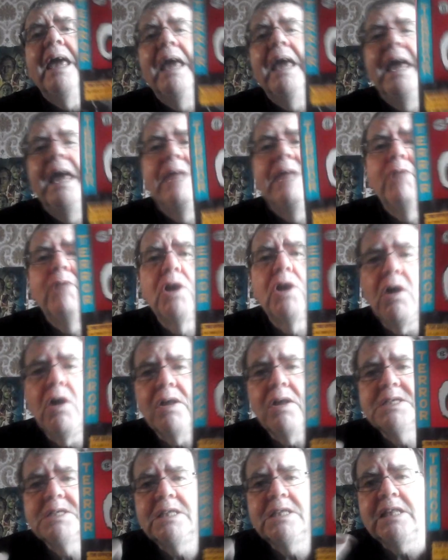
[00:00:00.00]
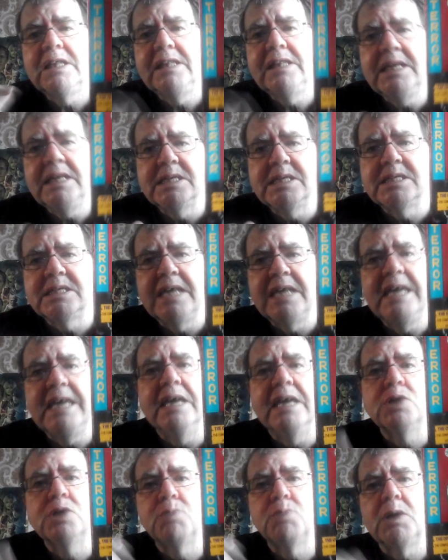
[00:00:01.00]
in regard to the
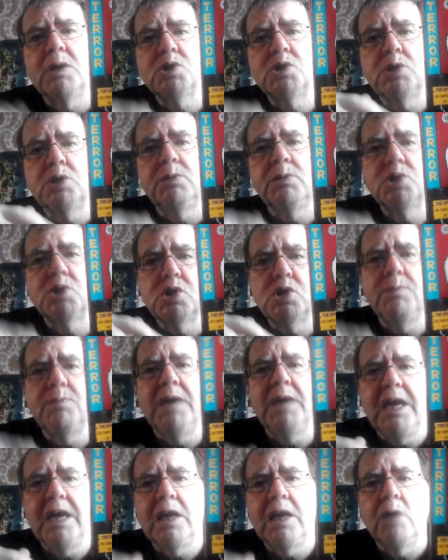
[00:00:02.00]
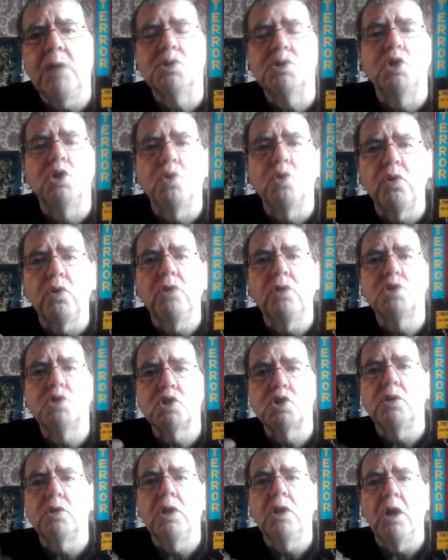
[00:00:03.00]
DC, as well as doing the superheroes, they've done
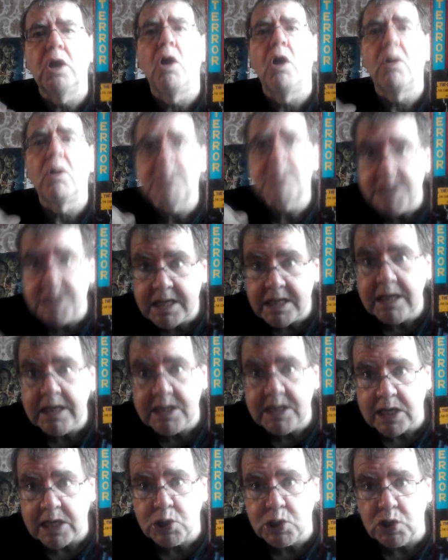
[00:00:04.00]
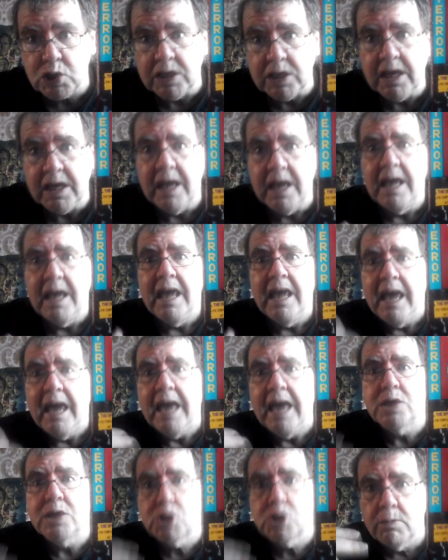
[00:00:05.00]
a horror series, actually.
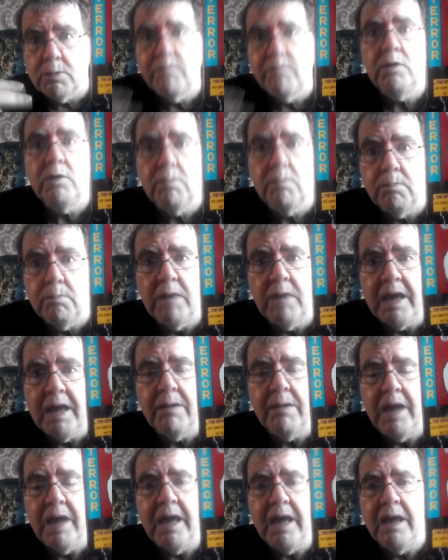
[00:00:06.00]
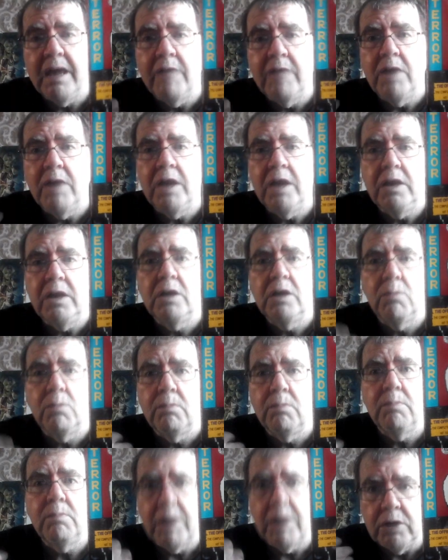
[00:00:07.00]
Some of you, you know,
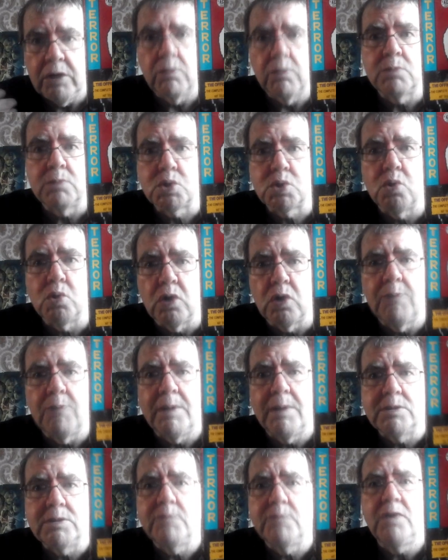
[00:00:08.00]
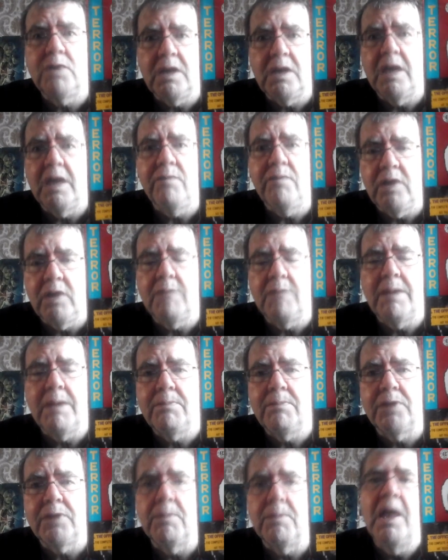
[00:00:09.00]
might know what I'm talking about if you
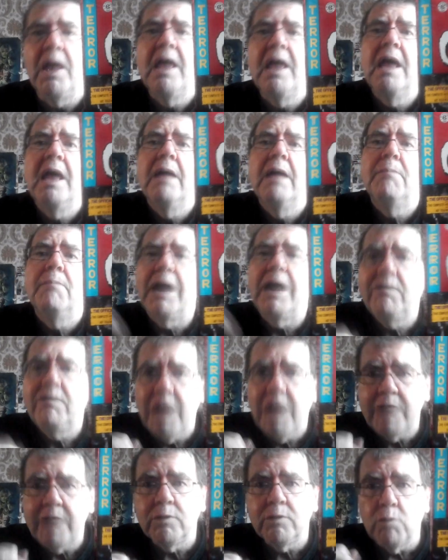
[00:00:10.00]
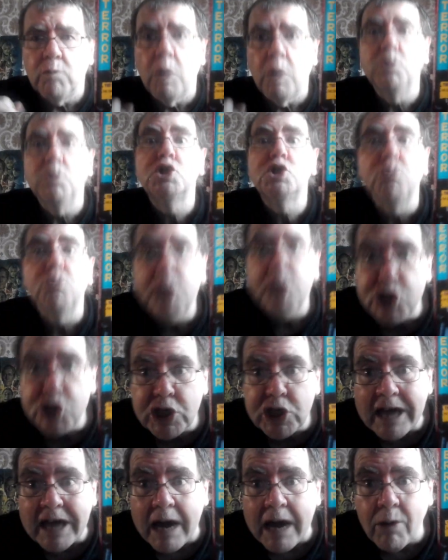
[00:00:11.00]
remember them. My favourite one was The
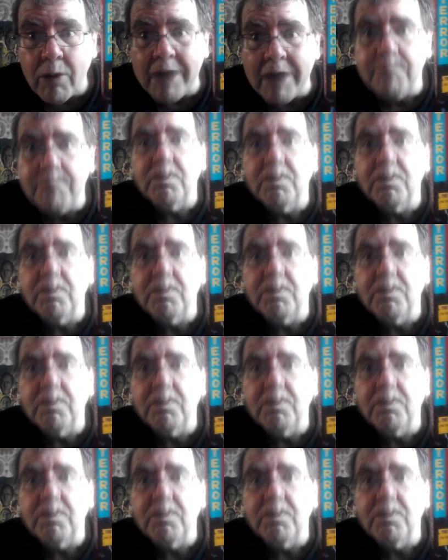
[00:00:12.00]
Witching Hour,